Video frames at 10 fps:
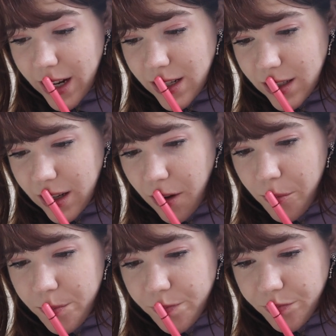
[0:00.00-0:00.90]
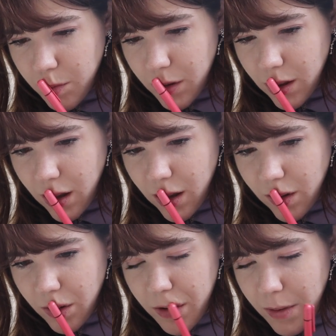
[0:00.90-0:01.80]
years ago.
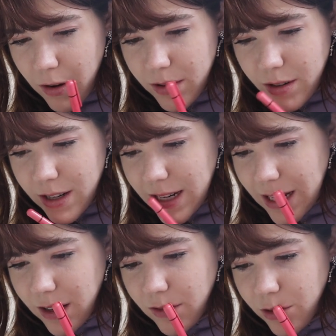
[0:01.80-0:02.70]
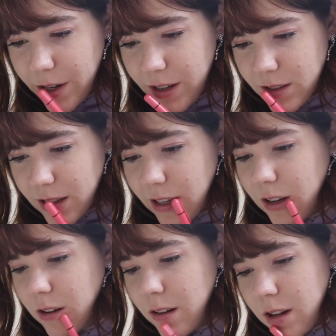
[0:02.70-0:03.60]
Or we started dating 4 years
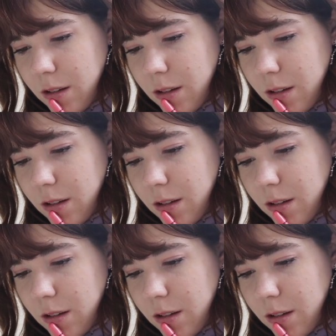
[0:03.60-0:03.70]
ago.